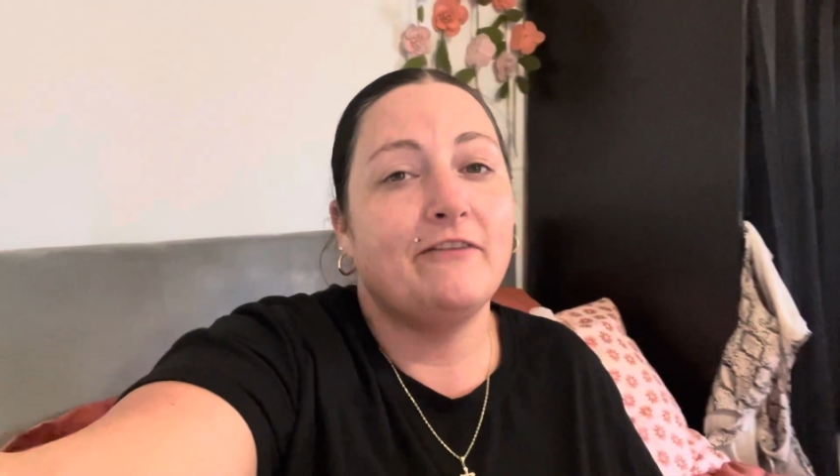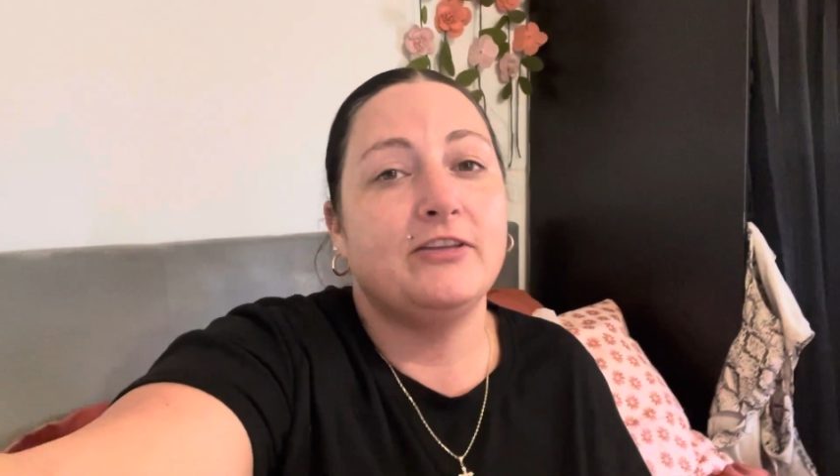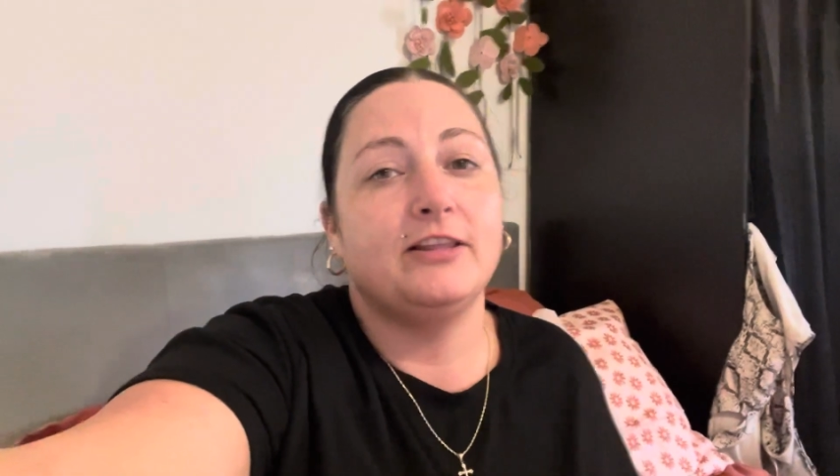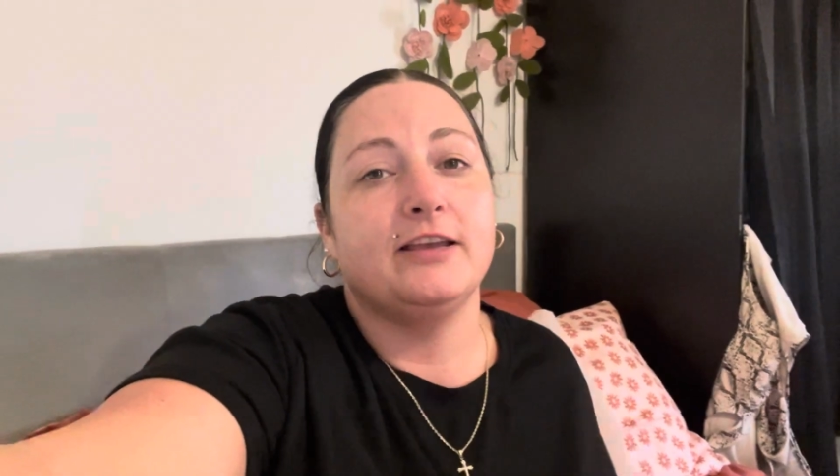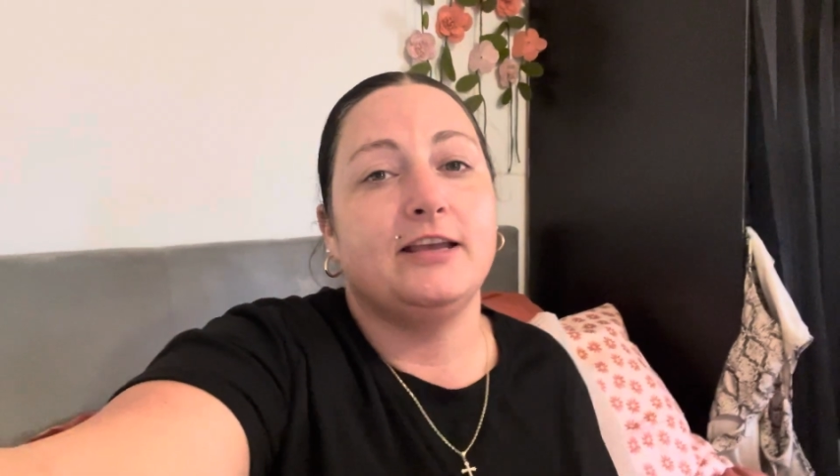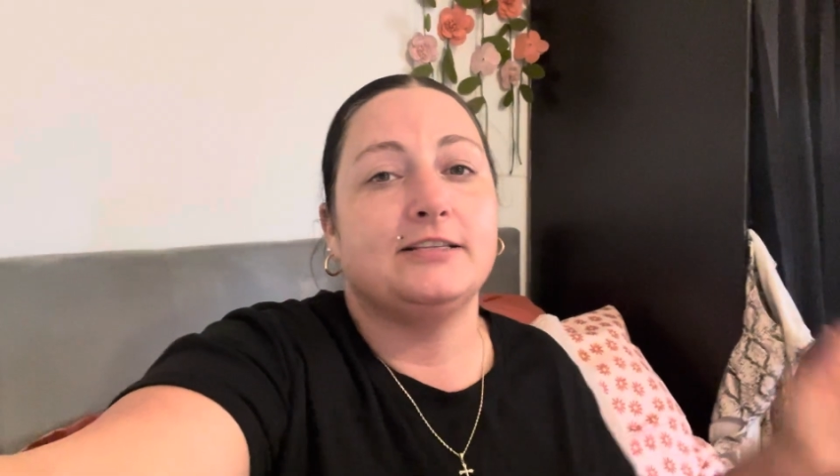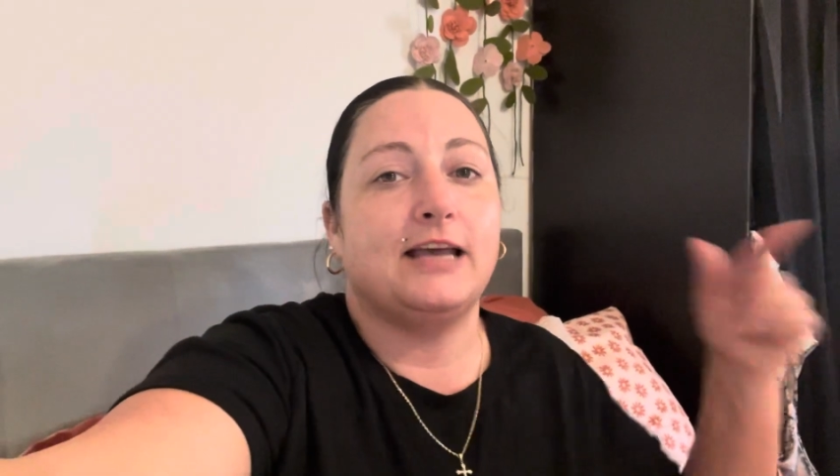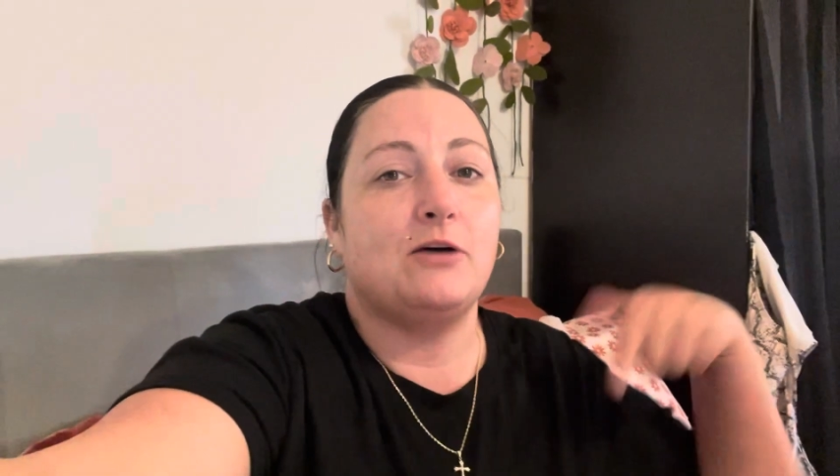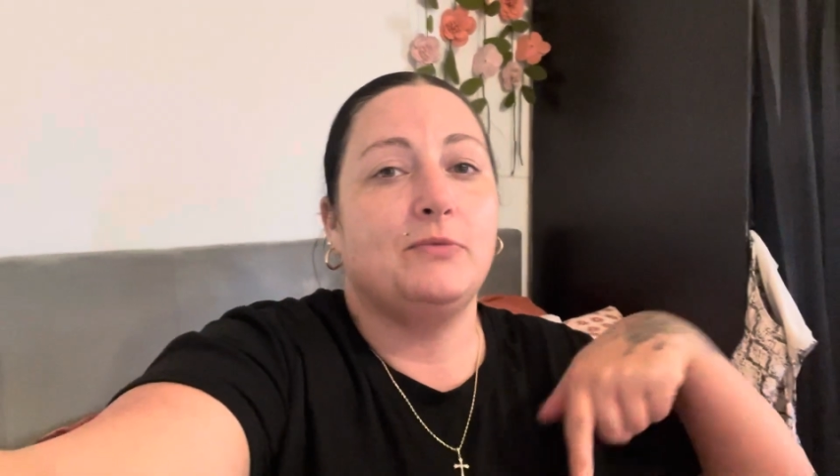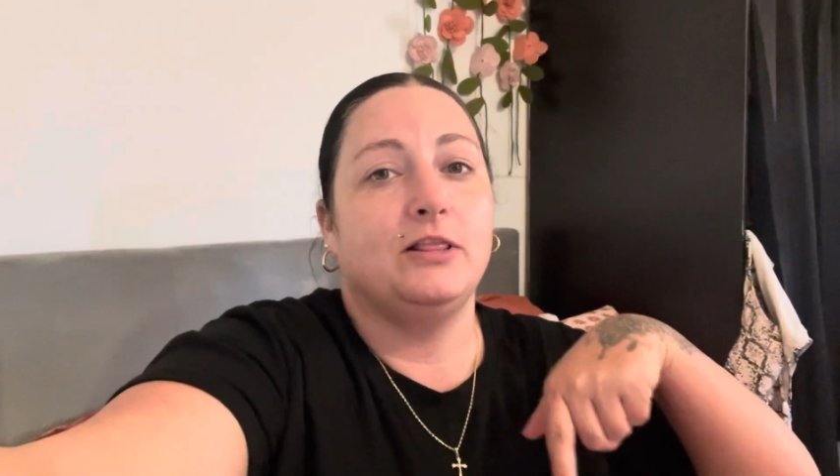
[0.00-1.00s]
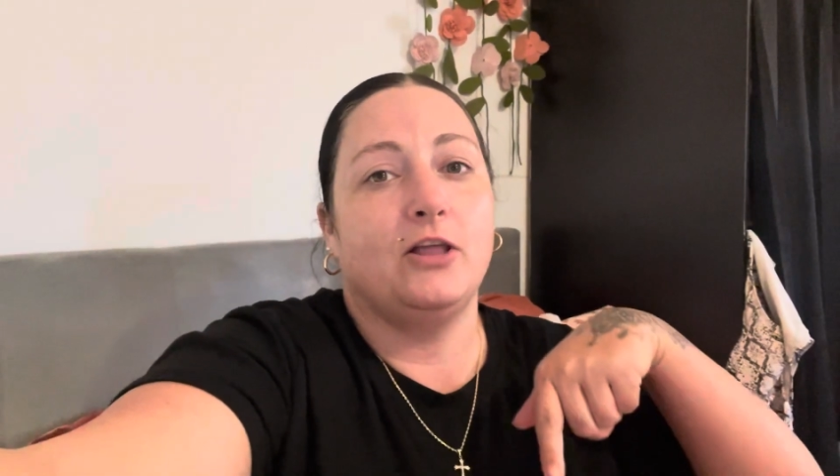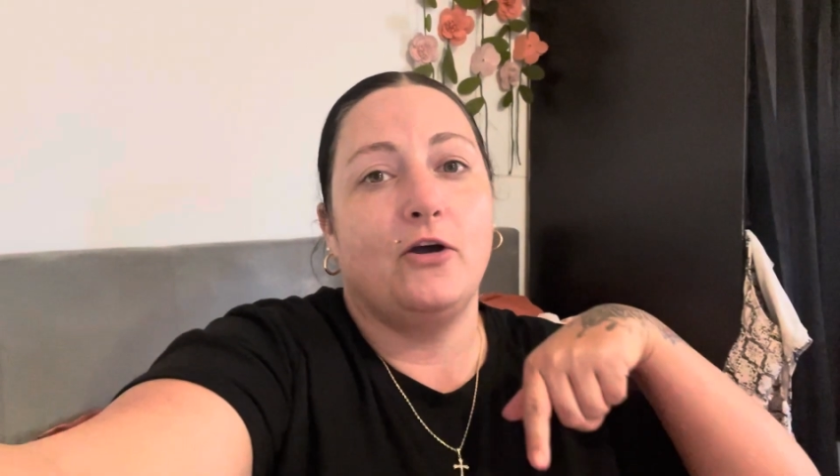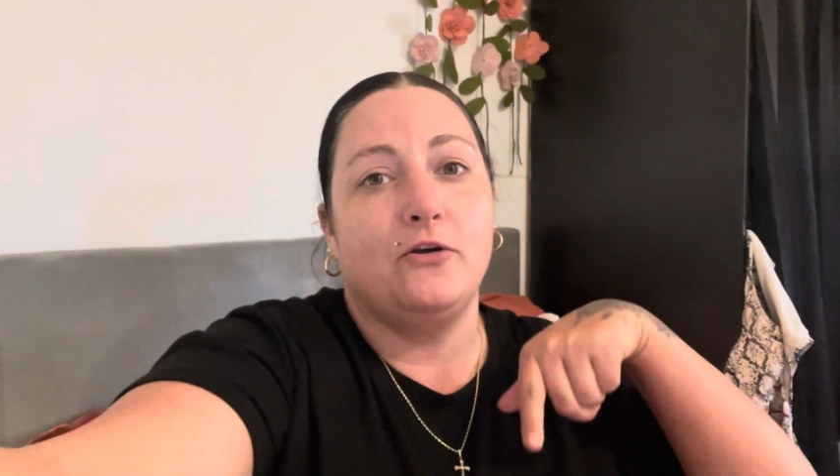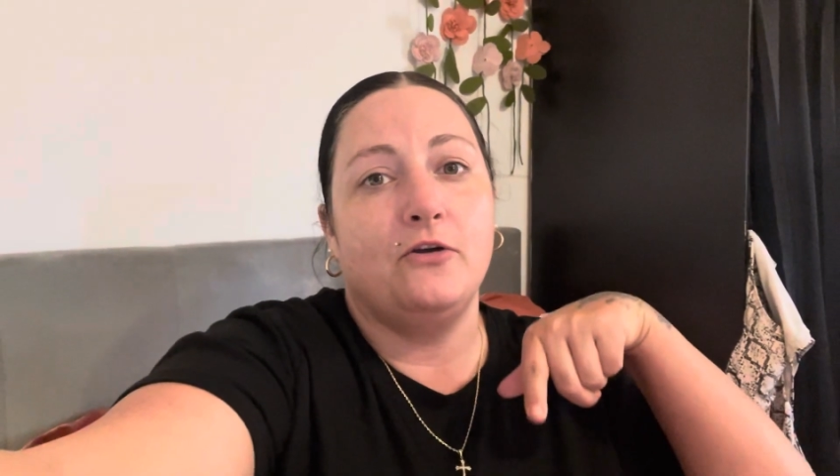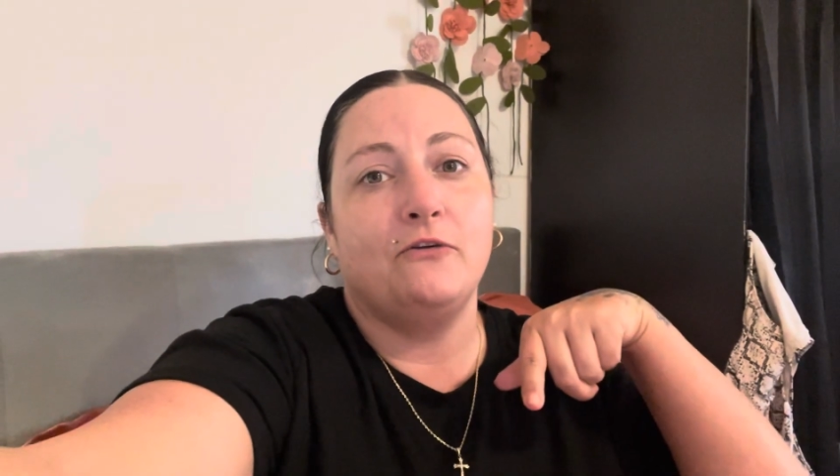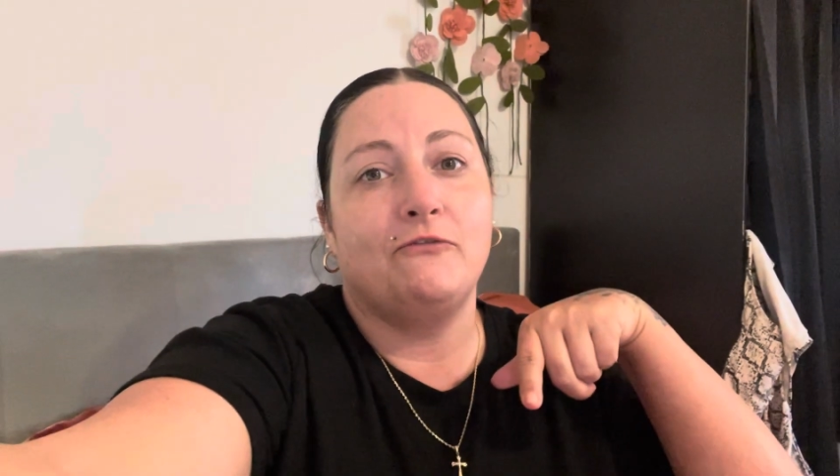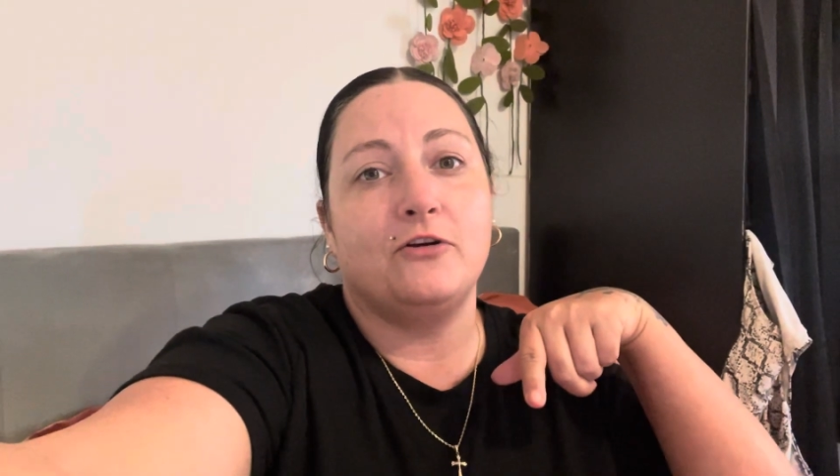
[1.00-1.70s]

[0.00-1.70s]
have the link down below